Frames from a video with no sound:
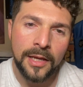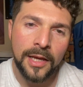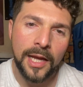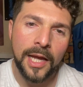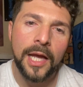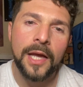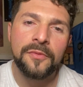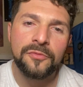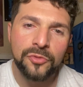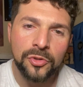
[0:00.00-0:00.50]
I
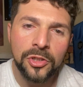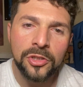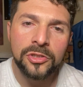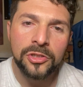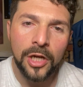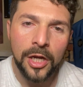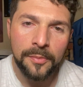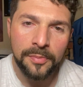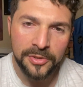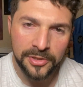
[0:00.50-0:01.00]
have three
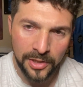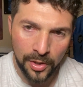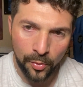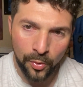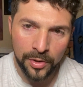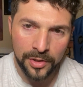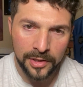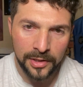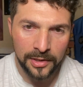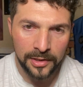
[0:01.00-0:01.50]
topics I
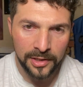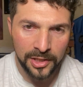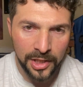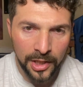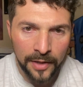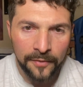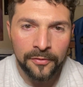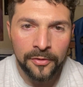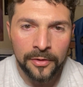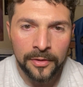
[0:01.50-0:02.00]
wanna
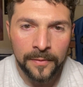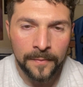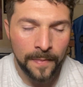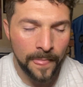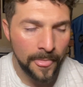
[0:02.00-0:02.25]
cover.